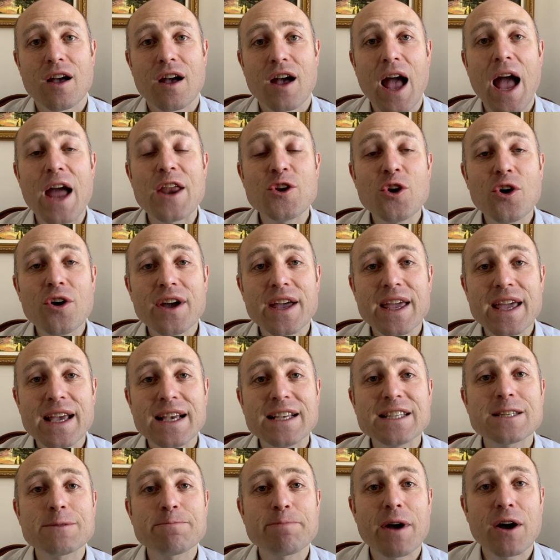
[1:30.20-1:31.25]
Anochi is
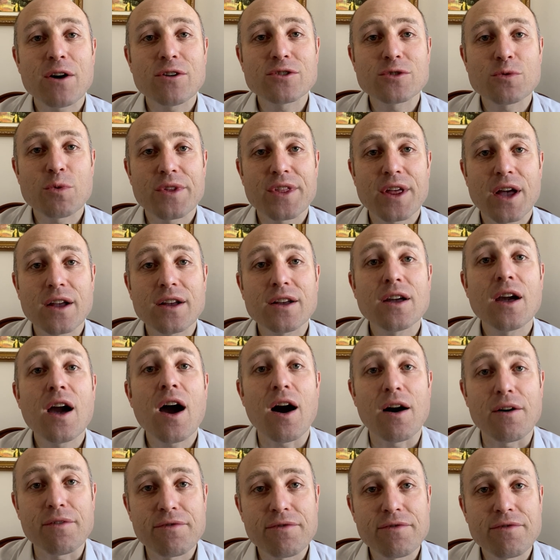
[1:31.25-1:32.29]
spelt with a
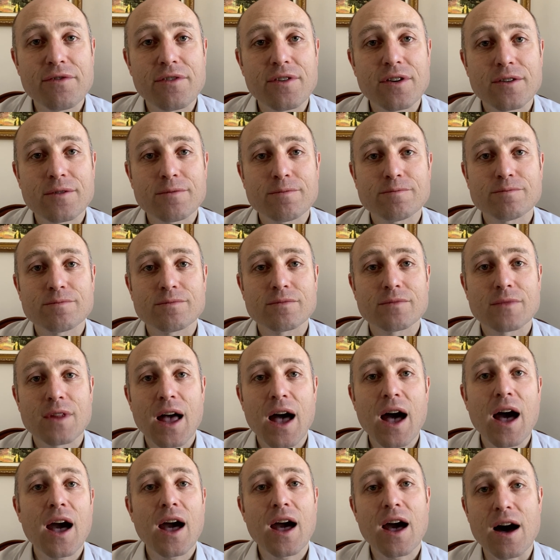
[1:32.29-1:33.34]
kaf,
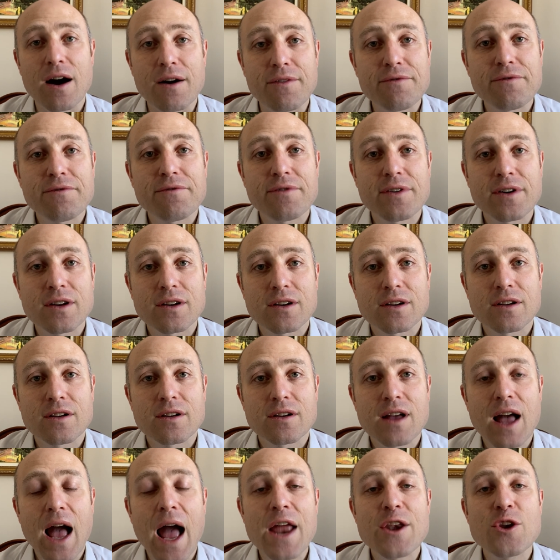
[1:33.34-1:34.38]
a chaf,
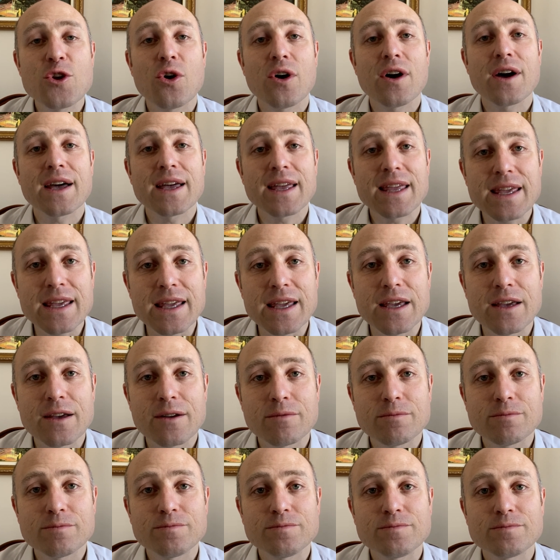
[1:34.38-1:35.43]
anochi.
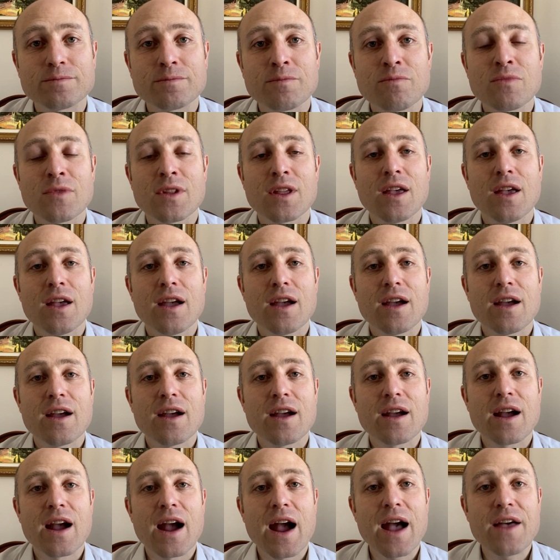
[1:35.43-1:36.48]

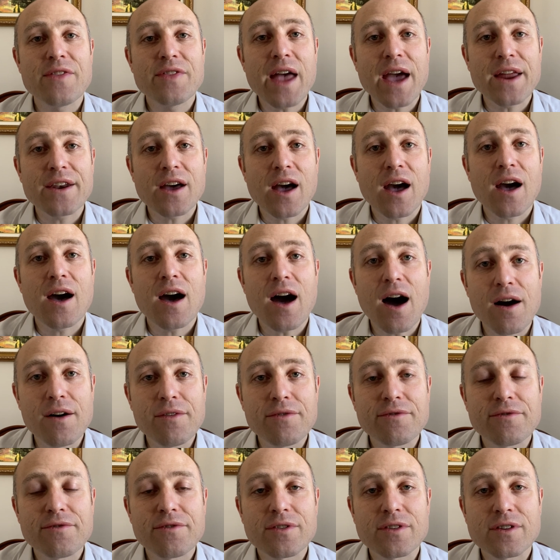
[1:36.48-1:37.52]
And that
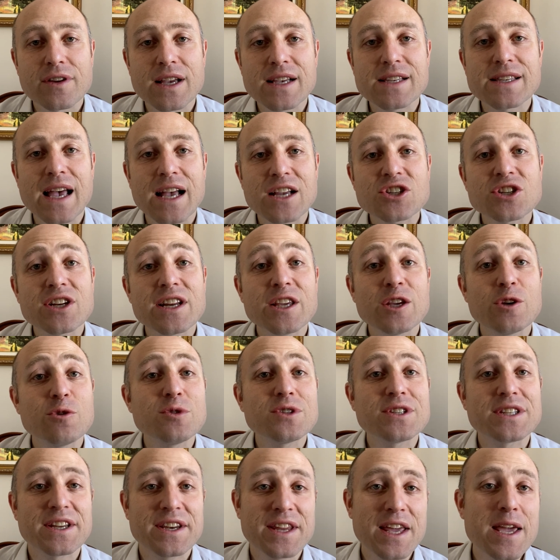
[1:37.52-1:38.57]
chaf is actually
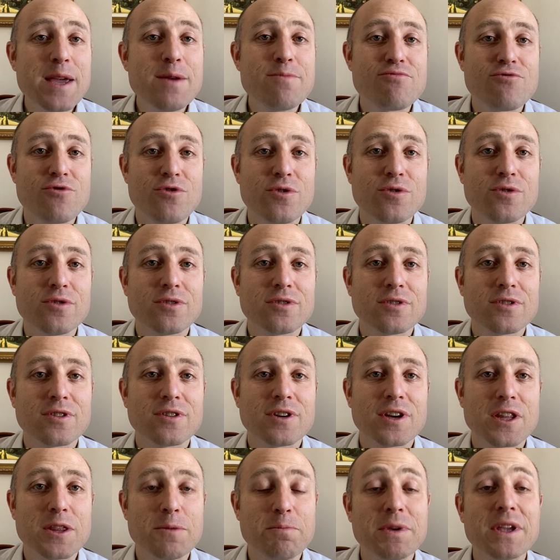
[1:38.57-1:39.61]
used in Hebrew
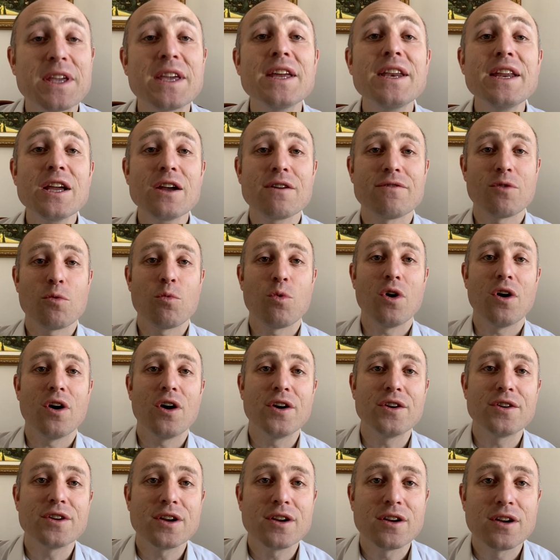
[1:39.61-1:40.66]
at the beginning of a
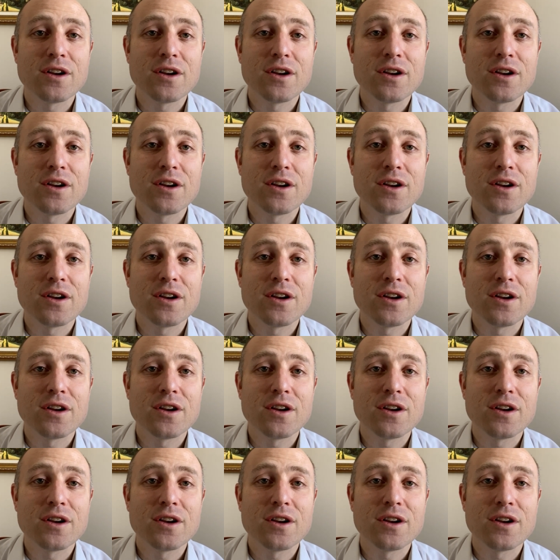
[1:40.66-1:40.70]
word